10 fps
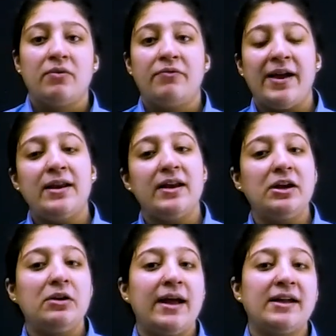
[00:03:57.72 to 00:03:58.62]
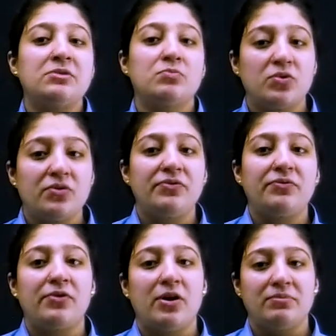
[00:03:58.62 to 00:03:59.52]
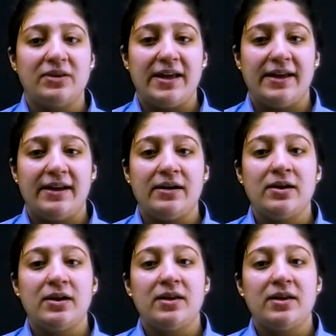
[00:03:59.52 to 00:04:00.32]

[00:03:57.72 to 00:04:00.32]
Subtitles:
when it has moved from there,